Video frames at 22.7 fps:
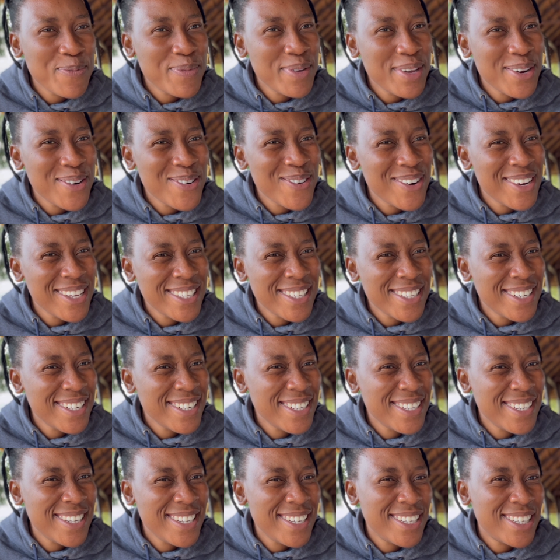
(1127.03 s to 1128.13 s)
be a
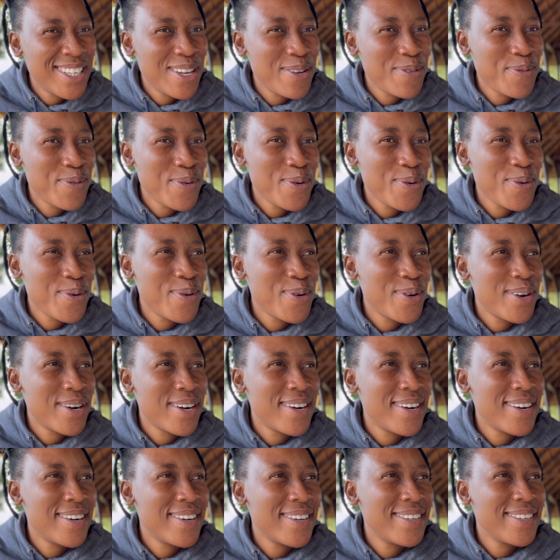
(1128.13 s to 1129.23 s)
resident dj
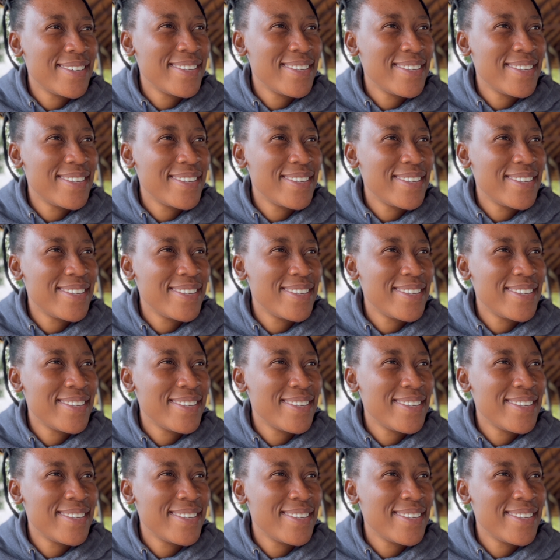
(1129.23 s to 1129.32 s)
for